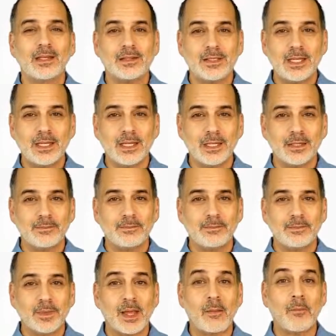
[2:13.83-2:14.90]
D.
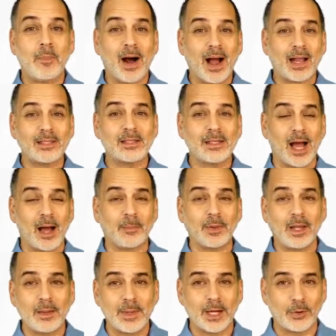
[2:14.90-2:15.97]
Buy stop
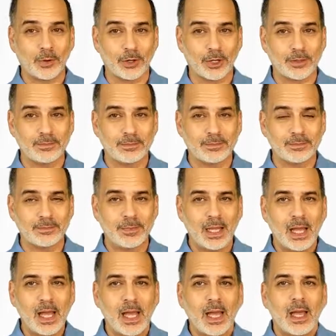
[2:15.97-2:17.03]
limit order.
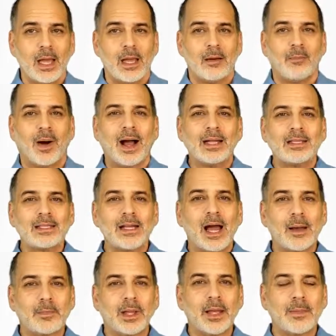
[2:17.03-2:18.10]
Buy
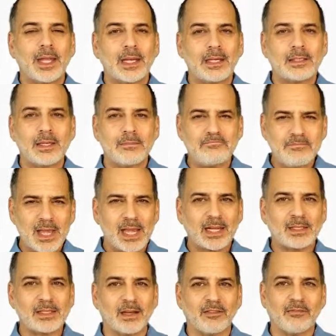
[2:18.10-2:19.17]
stop limit is a
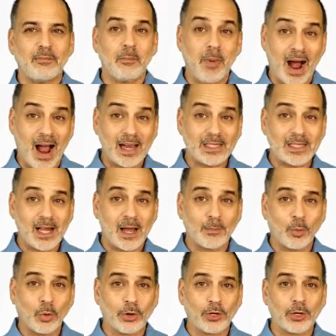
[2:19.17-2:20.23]
mix of buy
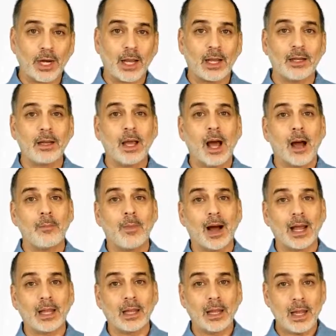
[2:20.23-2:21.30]
stop order and a
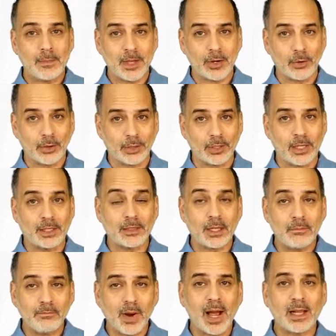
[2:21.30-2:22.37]
buy limit order and
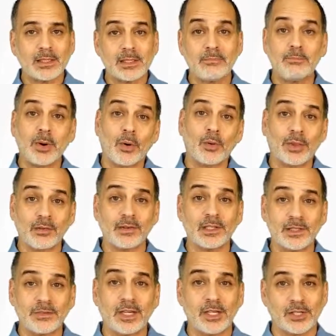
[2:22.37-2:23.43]
combines both of
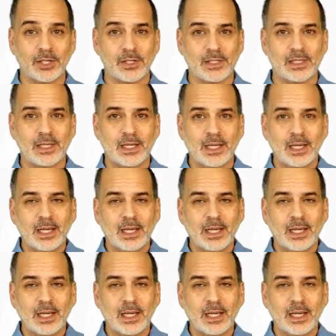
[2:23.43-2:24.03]
its features.